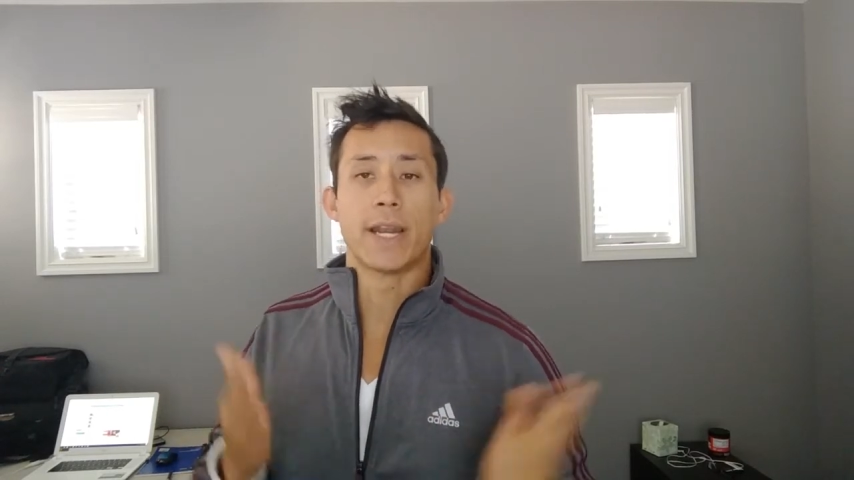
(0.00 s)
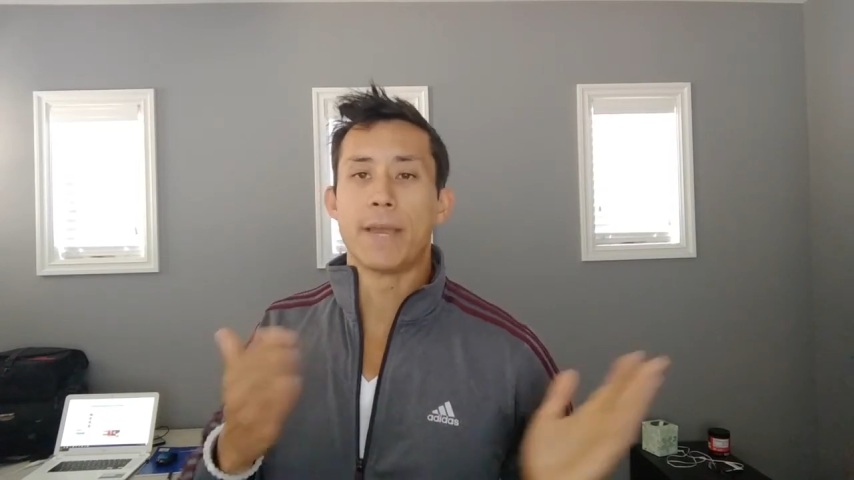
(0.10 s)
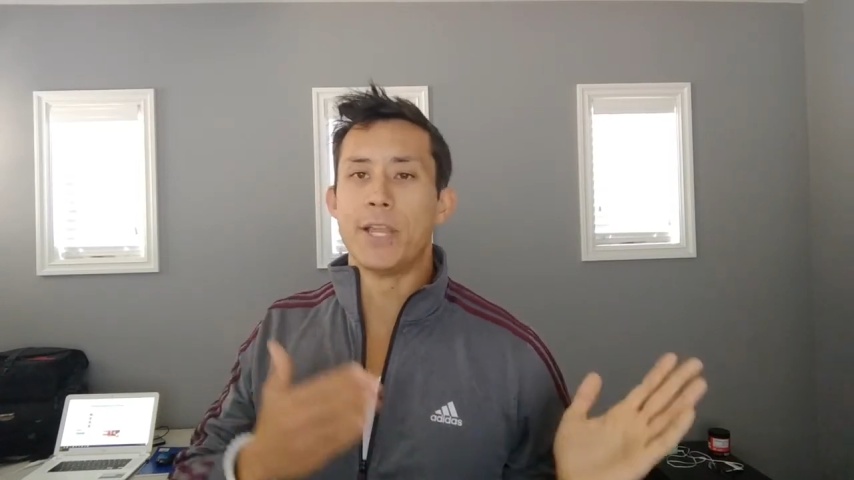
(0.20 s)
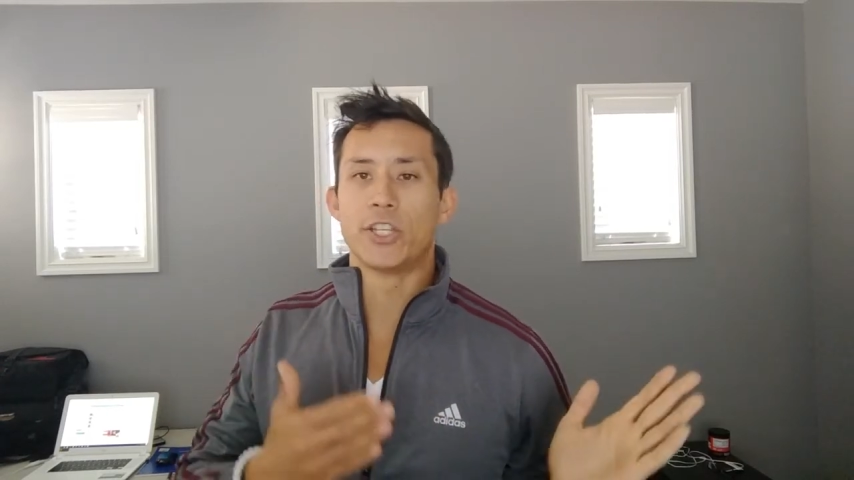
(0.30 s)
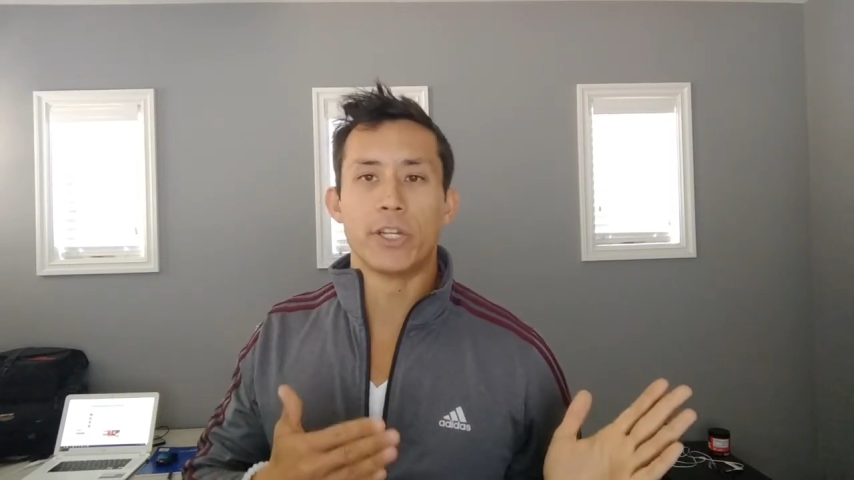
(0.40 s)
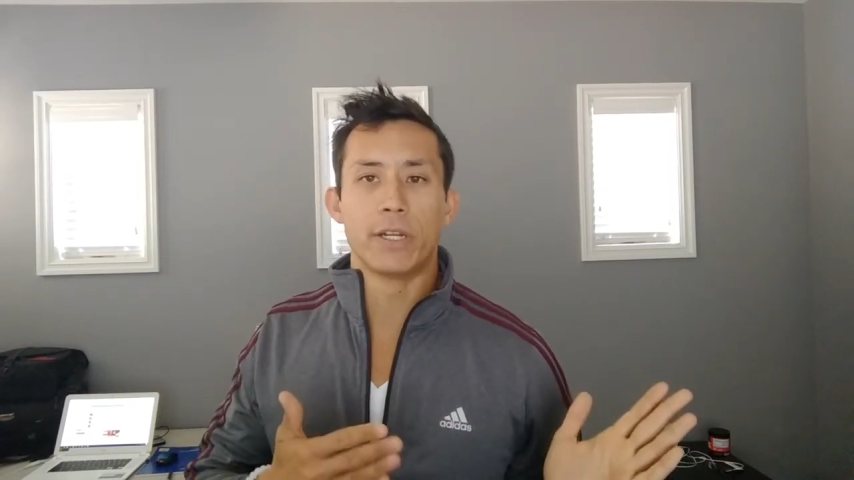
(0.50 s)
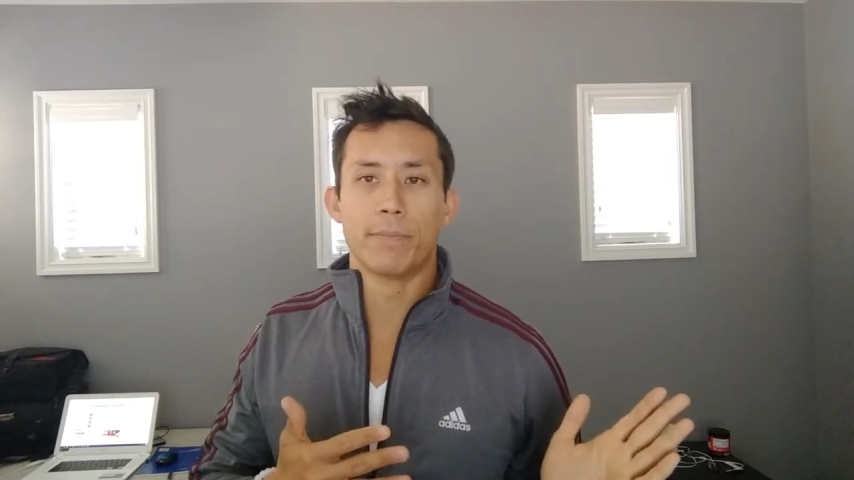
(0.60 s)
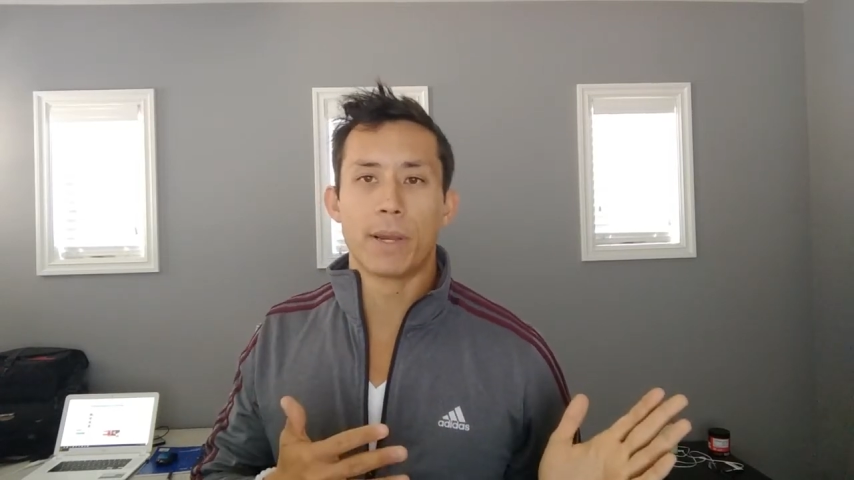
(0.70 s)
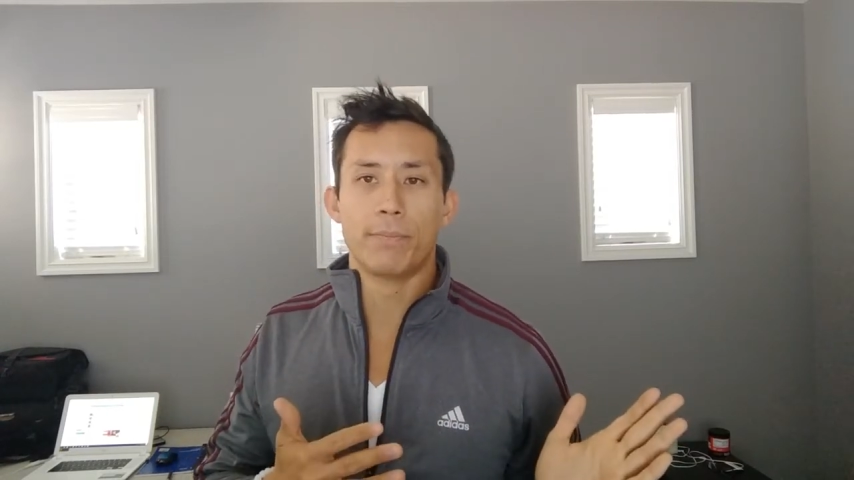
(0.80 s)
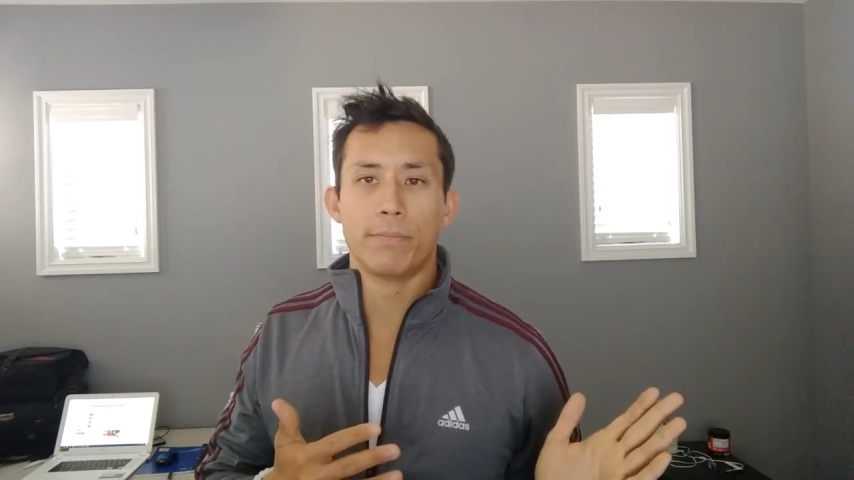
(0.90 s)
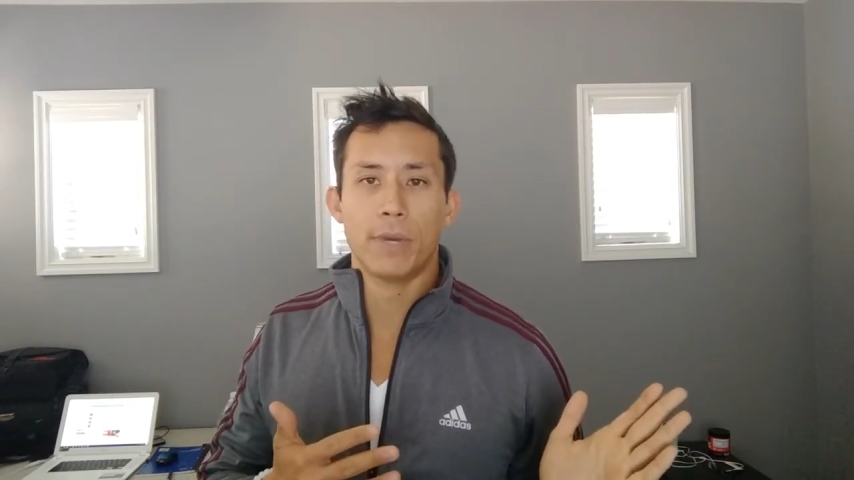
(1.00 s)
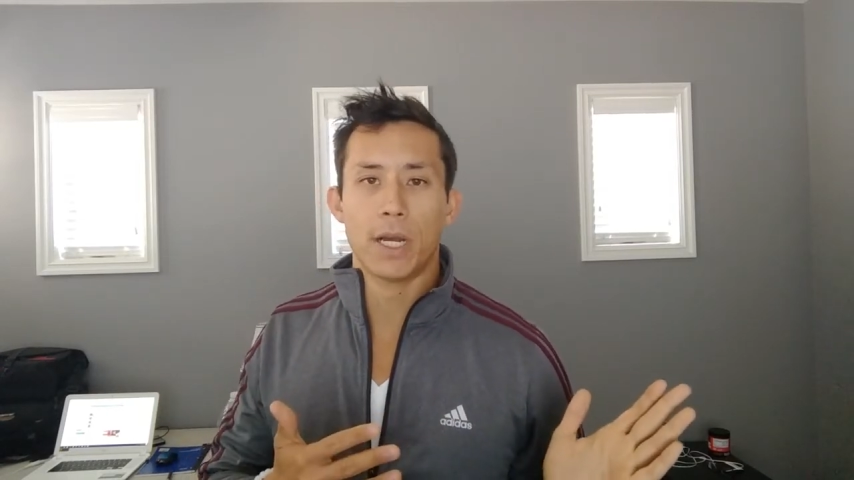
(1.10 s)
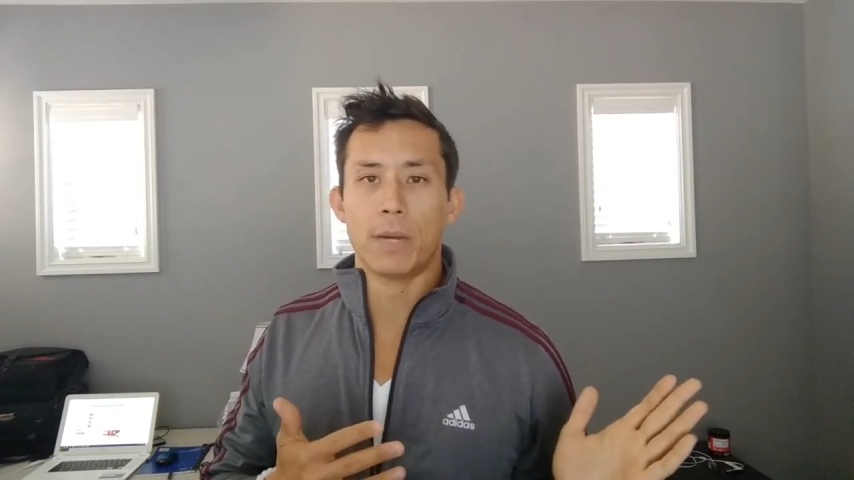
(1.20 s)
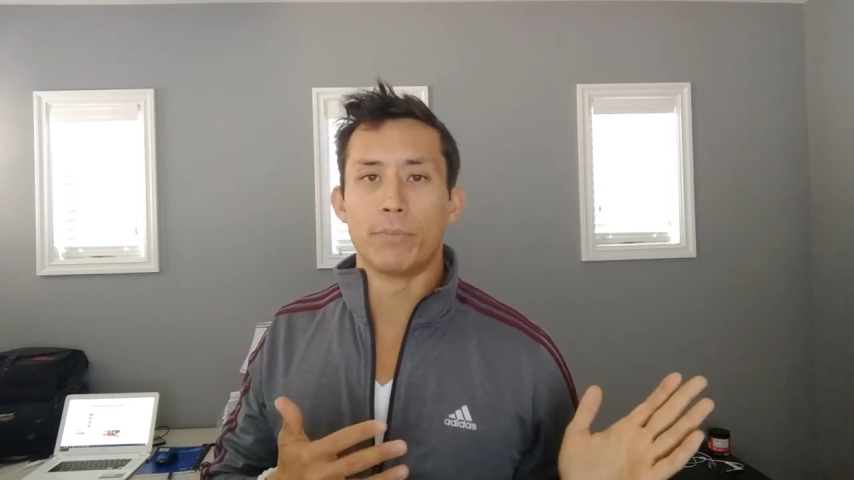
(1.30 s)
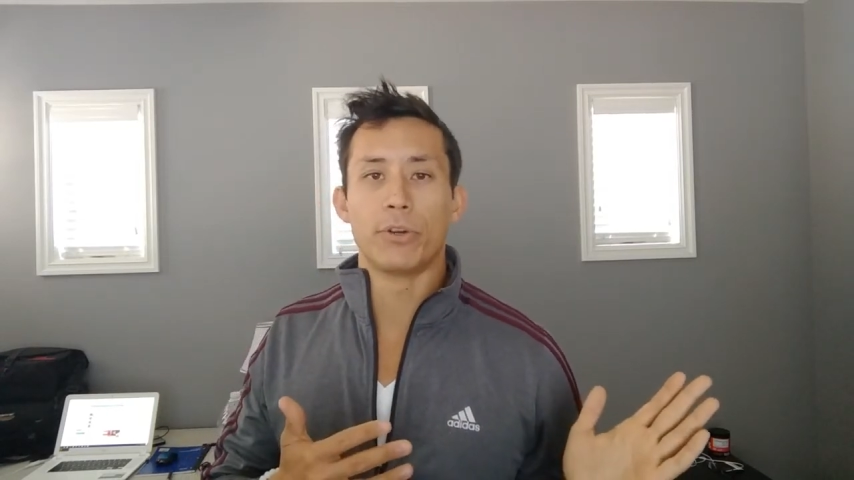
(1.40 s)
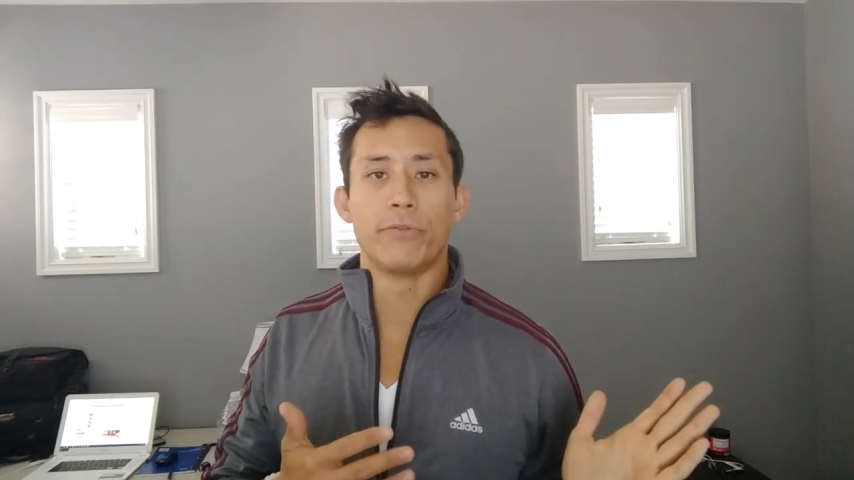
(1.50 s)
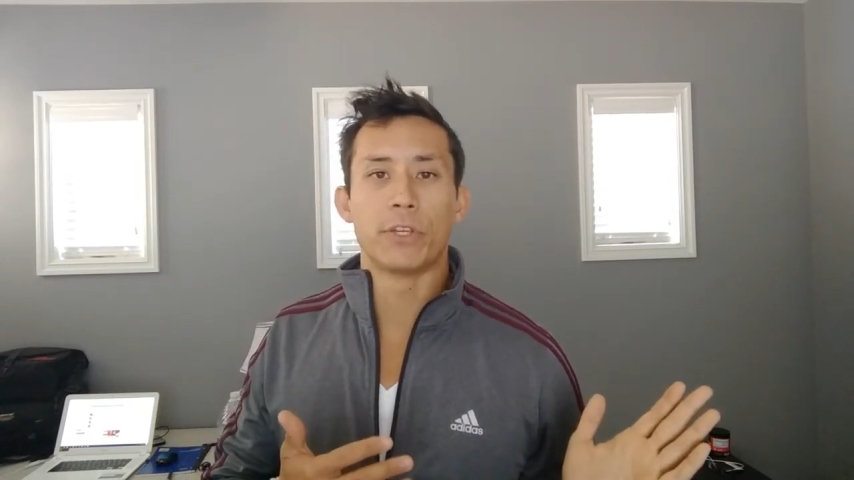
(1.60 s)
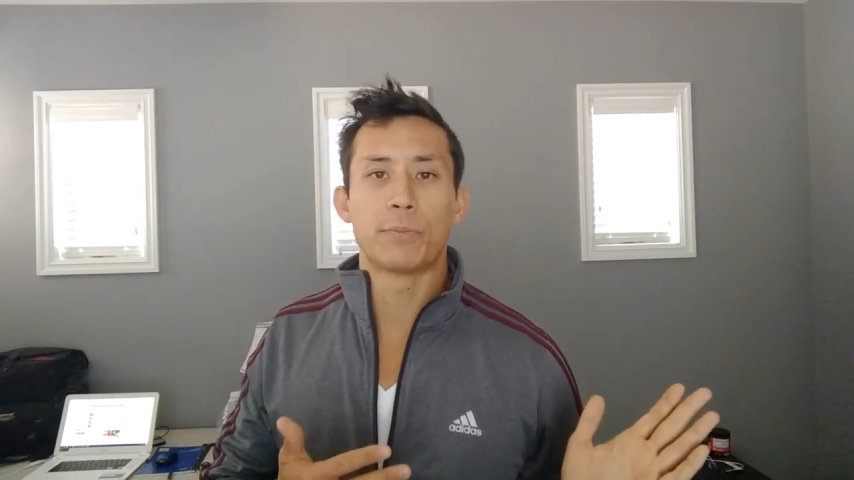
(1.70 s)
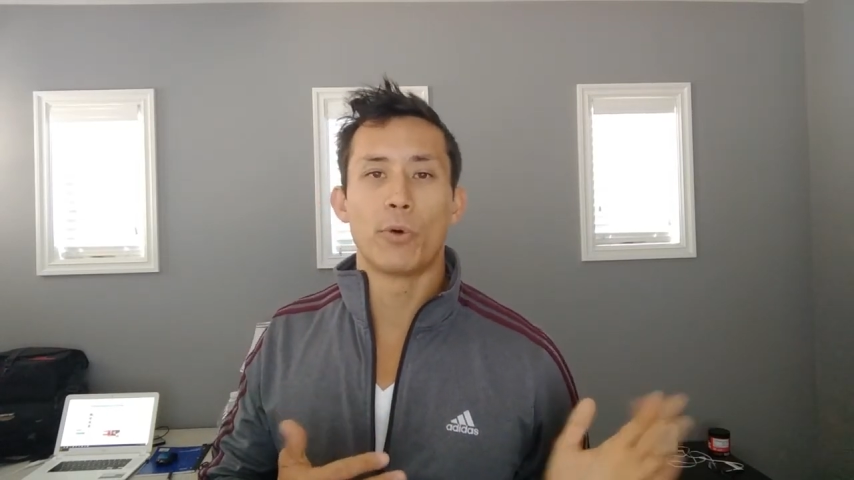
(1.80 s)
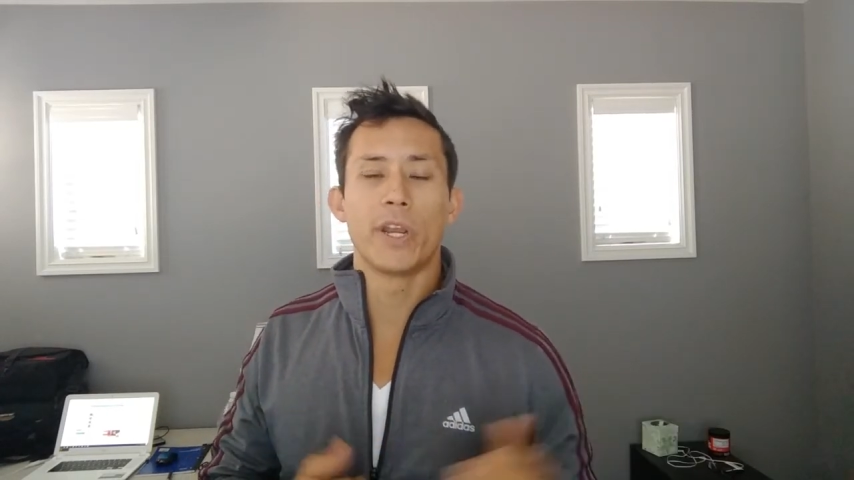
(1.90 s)
And I mentioned it in my
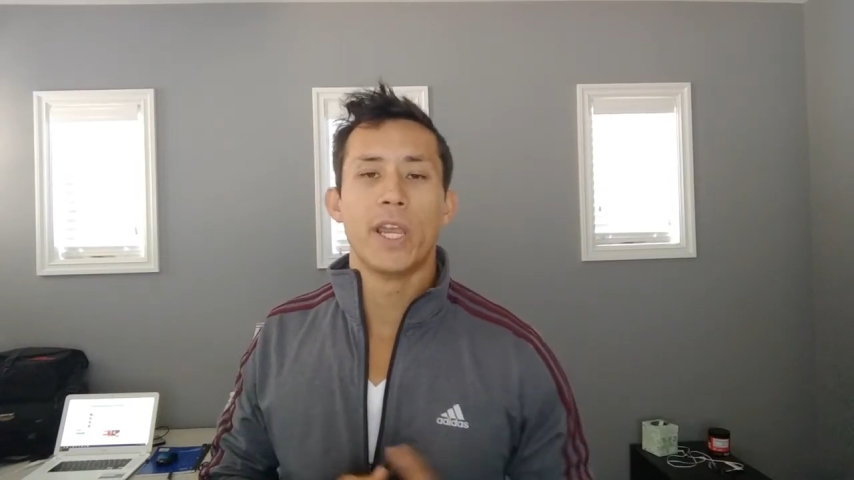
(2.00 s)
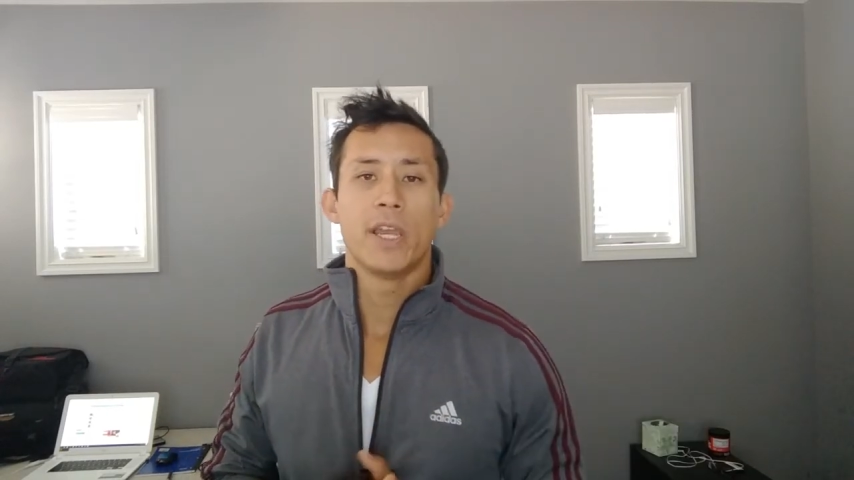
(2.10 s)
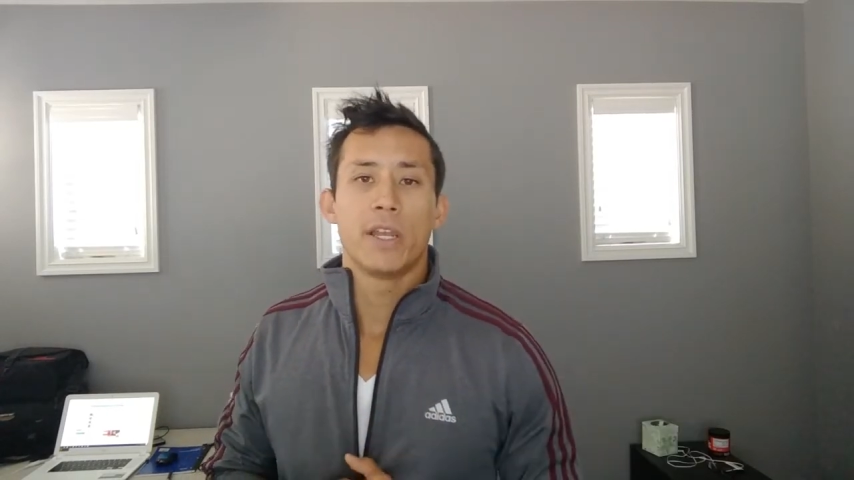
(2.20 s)
previous point.